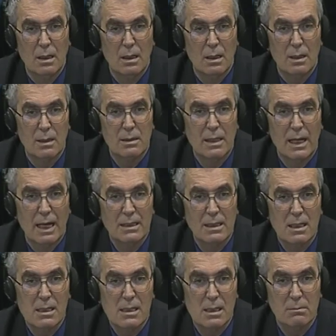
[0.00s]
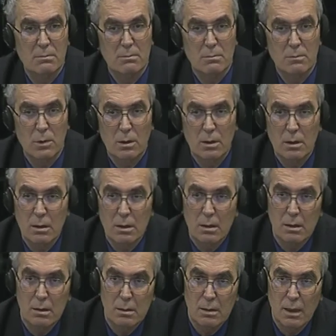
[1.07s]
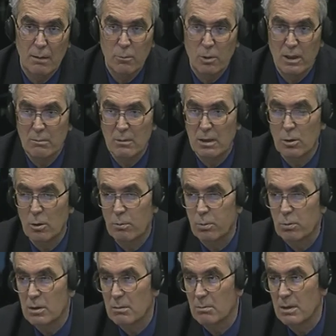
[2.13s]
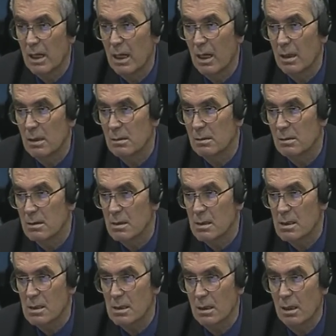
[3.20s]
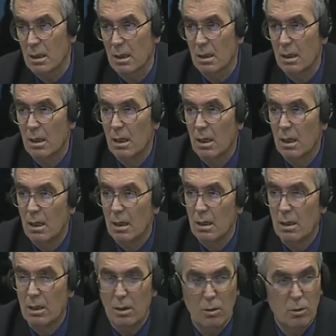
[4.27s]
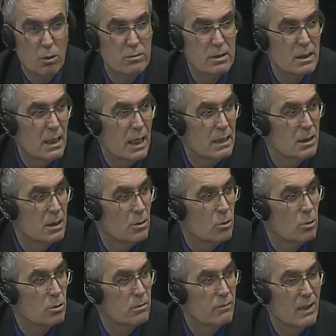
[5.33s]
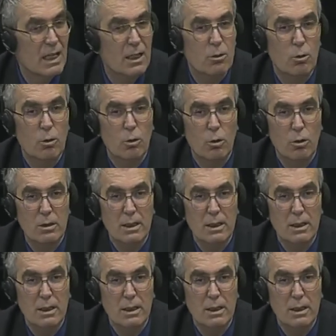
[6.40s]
witness Arakoš Kribić is currently testifying. He is the third witness to be called by the accused.